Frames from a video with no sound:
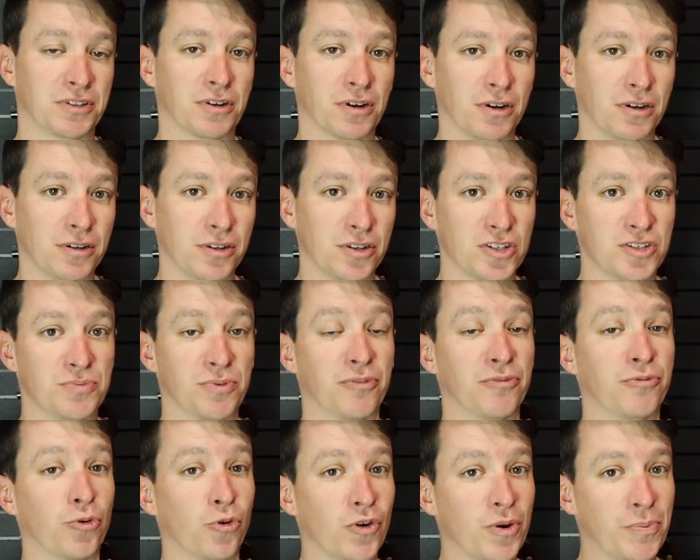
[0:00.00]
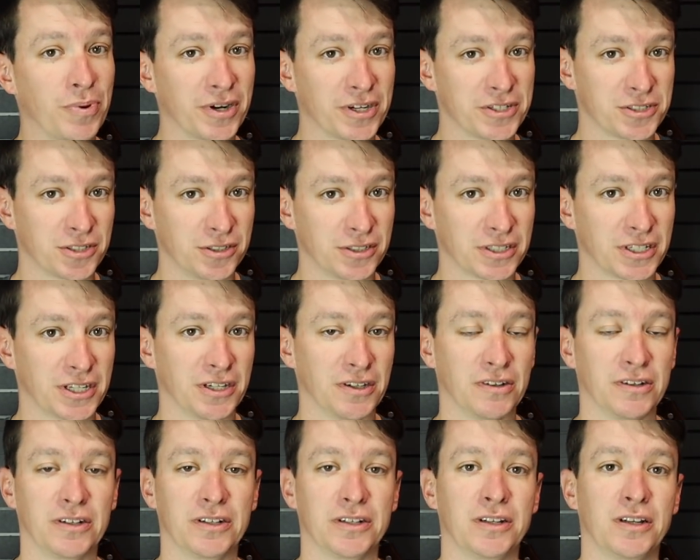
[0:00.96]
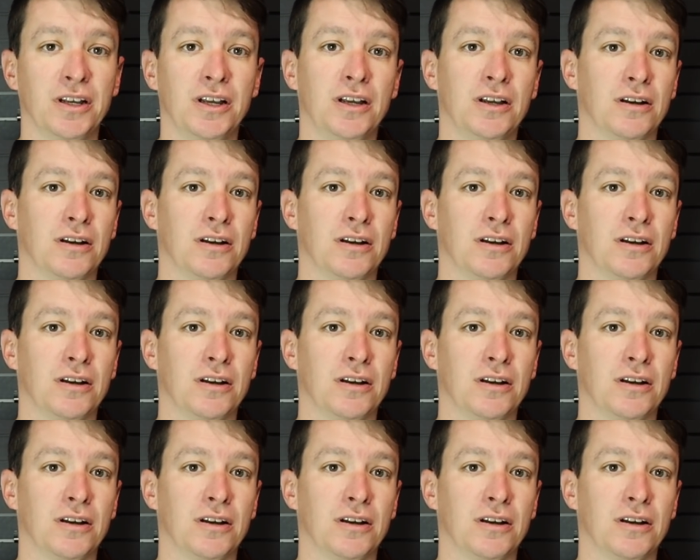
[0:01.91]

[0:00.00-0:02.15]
gauze before we put a tourniquet on.